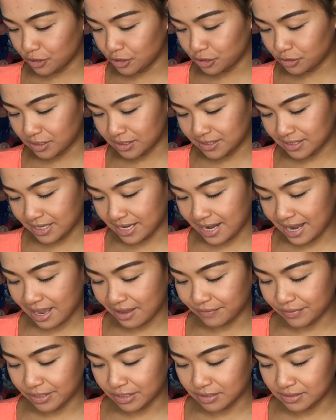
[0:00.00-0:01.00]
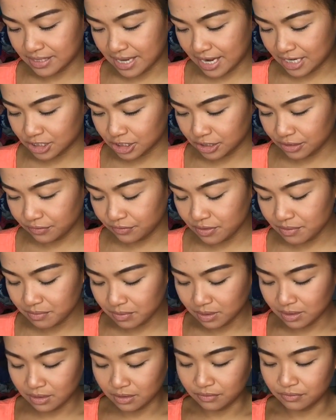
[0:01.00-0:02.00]
first dress that I have here is actually from
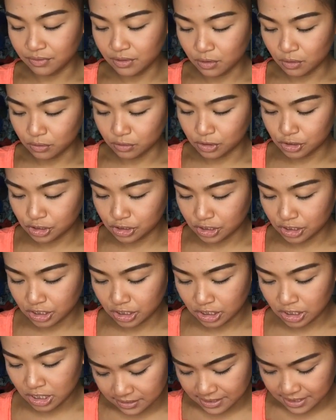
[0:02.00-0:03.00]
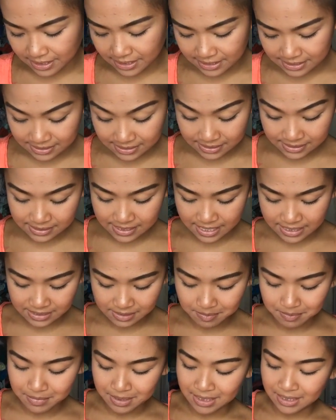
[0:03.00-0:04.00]
Love Culture. Looks like it is a
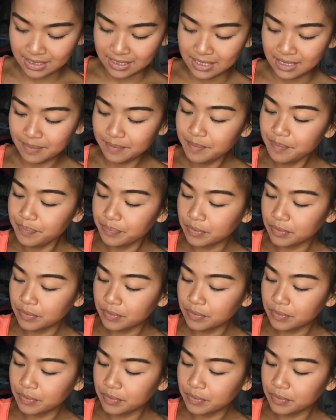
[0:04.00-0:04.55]
size medium.